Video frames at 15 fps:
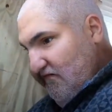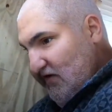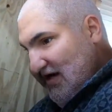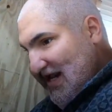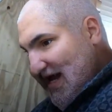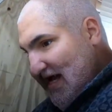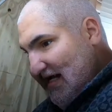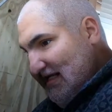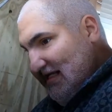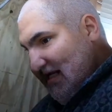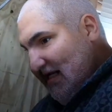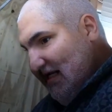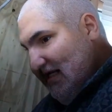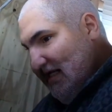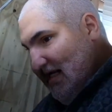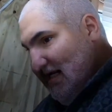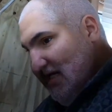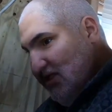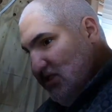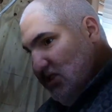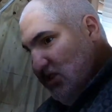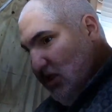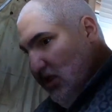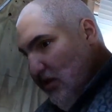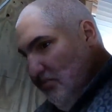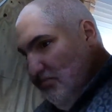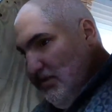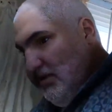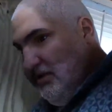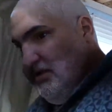for $9.99
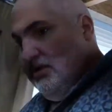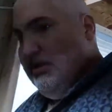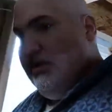shipped.